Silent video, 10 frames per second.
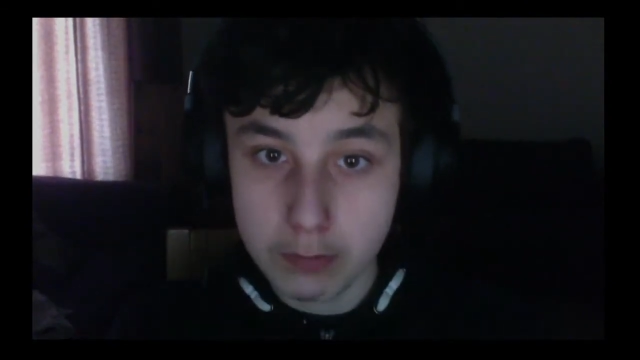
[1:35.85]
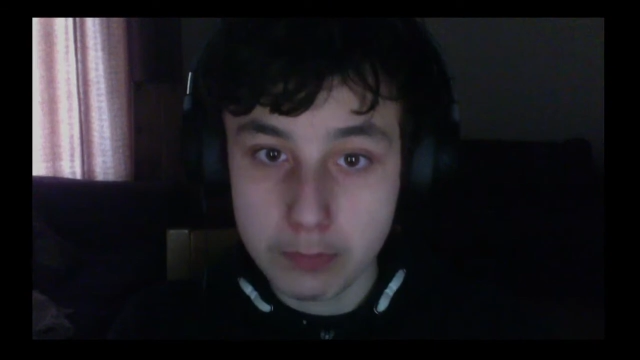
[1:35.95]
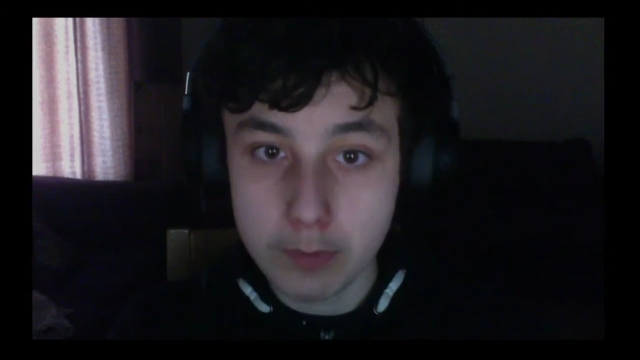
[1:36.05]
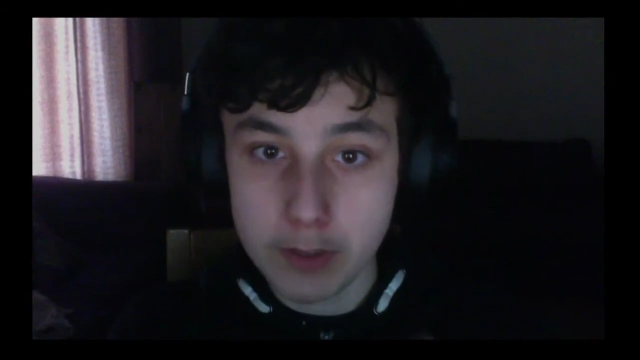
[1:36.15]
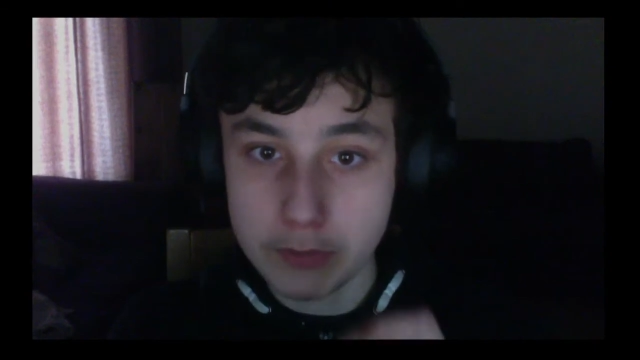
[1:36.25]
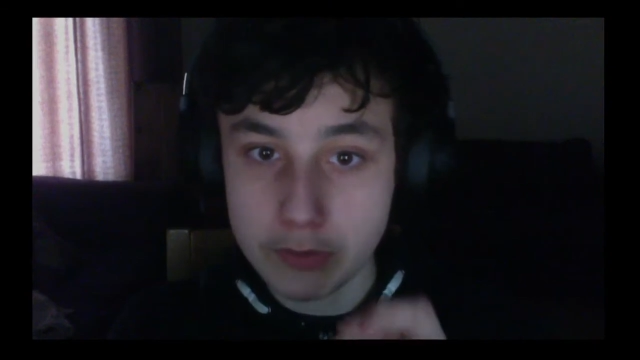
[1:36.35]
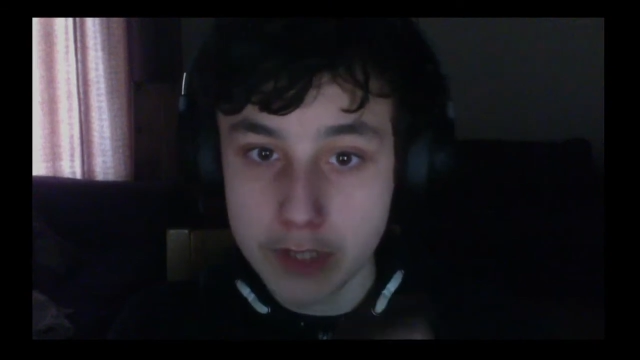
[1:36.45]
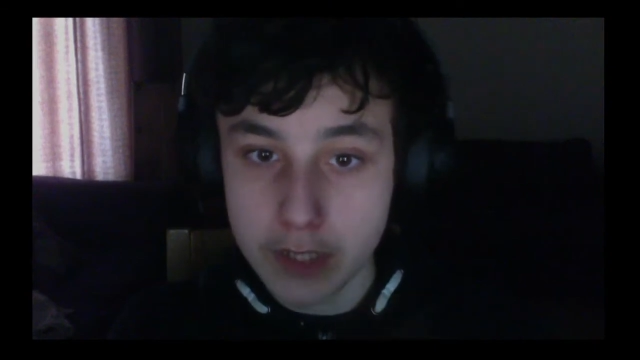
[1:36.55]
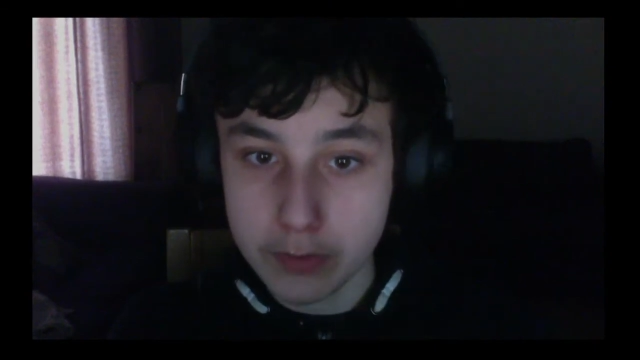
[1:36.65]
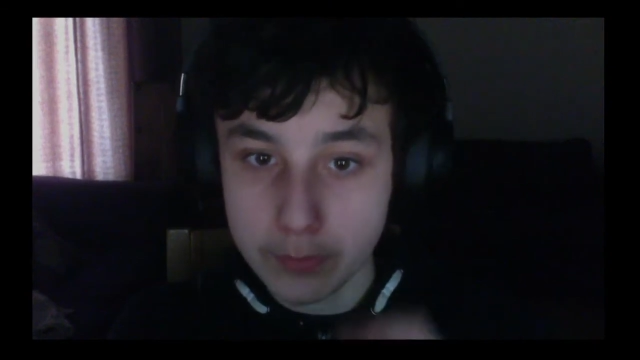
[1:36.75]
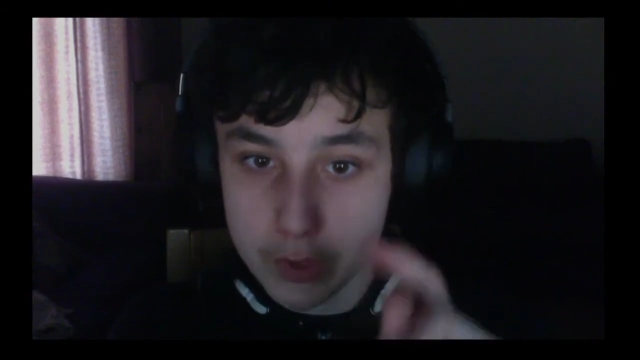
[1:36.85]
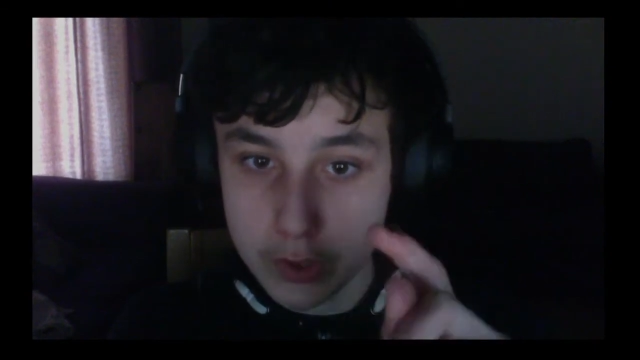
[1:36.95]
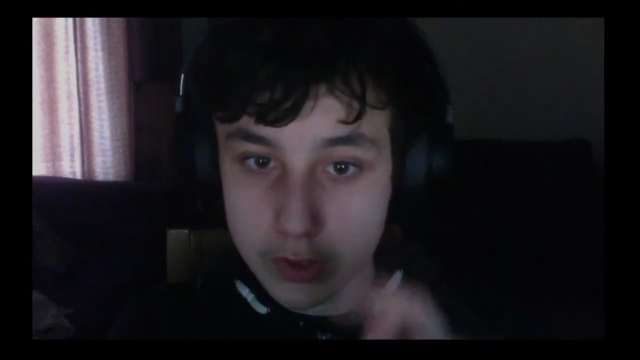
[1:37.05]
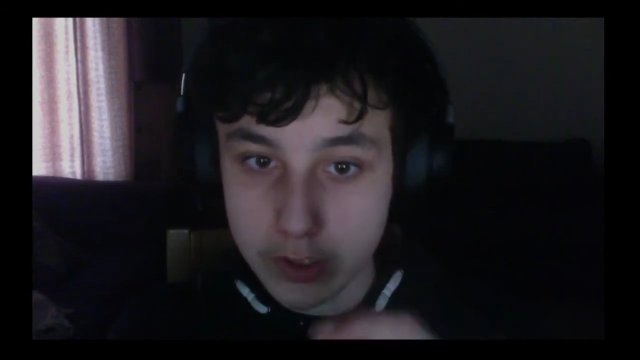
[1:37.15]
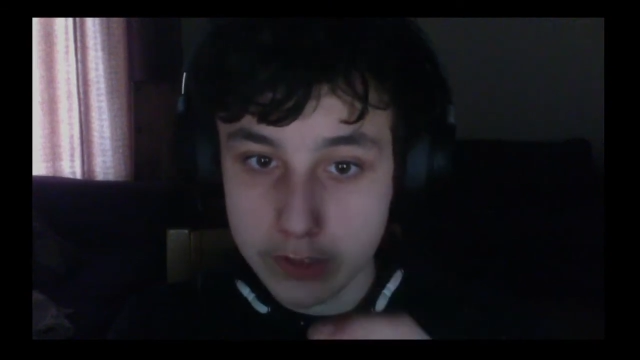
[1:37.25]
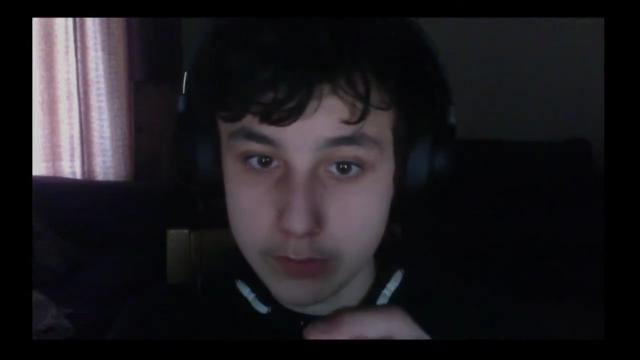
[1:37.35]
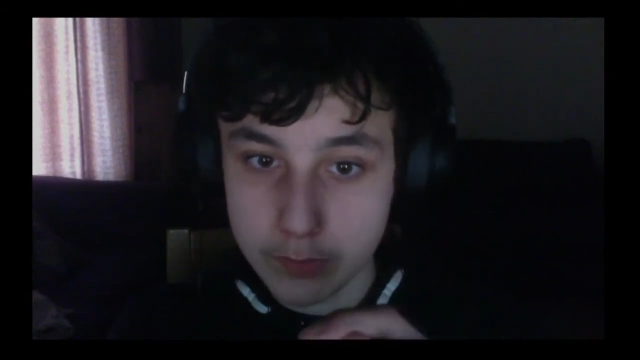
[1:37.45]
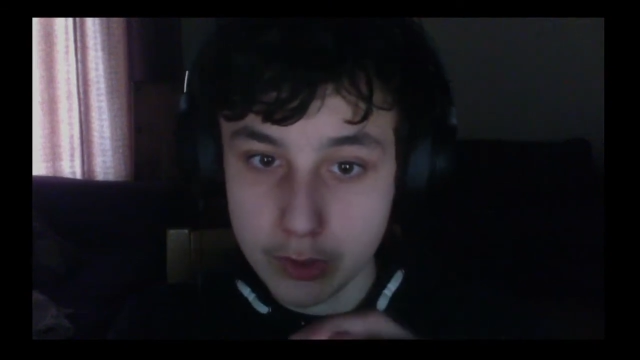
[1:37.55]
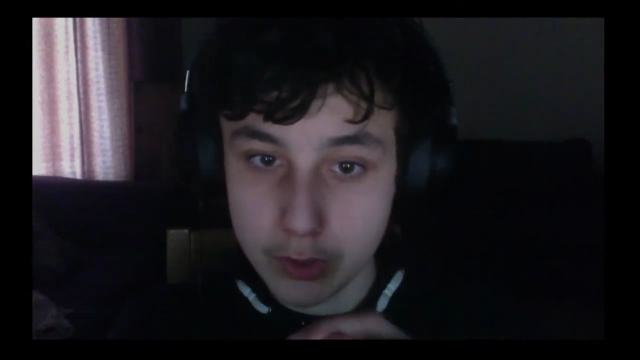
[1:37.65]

And if you like the video, like the video.